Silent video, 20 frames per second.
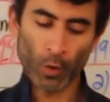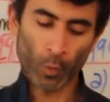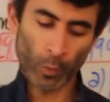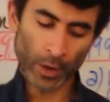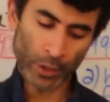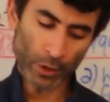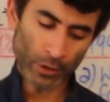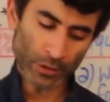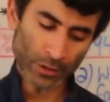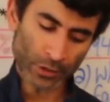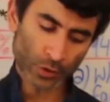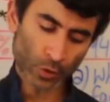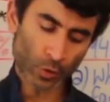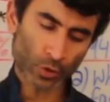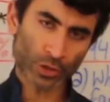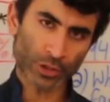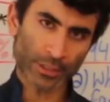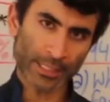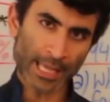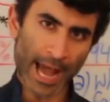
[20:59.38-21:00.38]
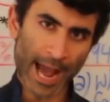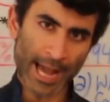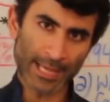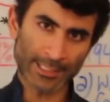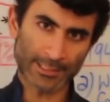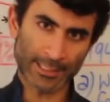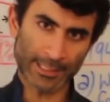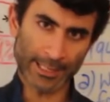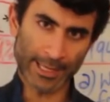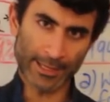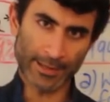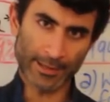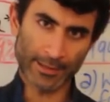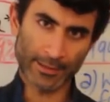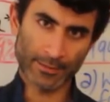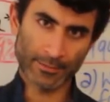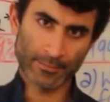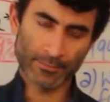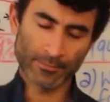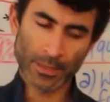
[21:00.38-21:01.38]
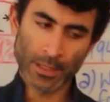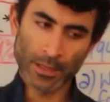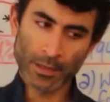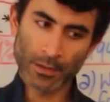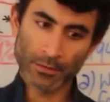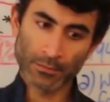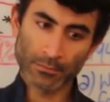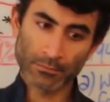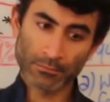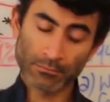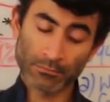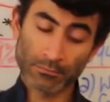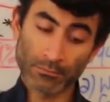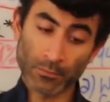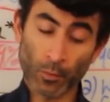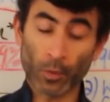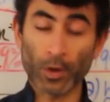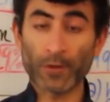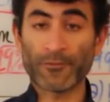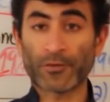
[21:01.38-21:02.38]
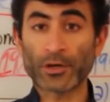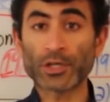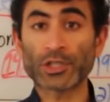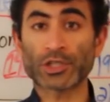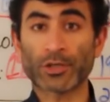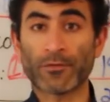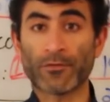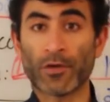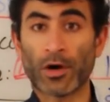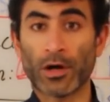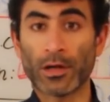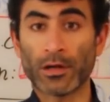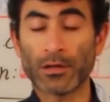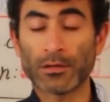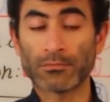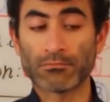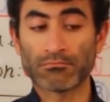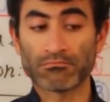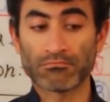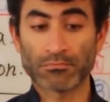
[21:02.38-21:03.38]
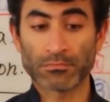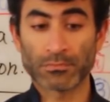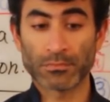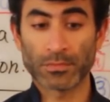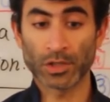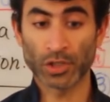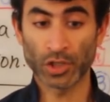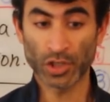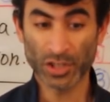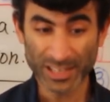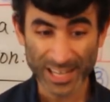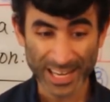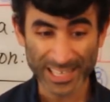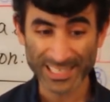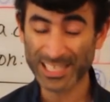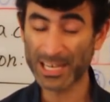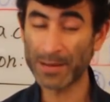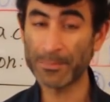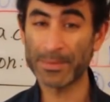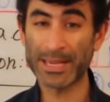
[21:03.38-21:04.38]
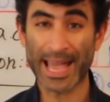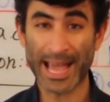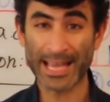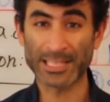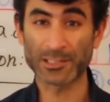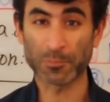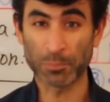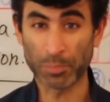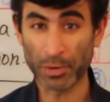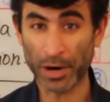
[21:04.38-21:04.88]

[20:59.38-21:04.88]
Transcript: When you're socially isolated, well, first of all, you're not going to be as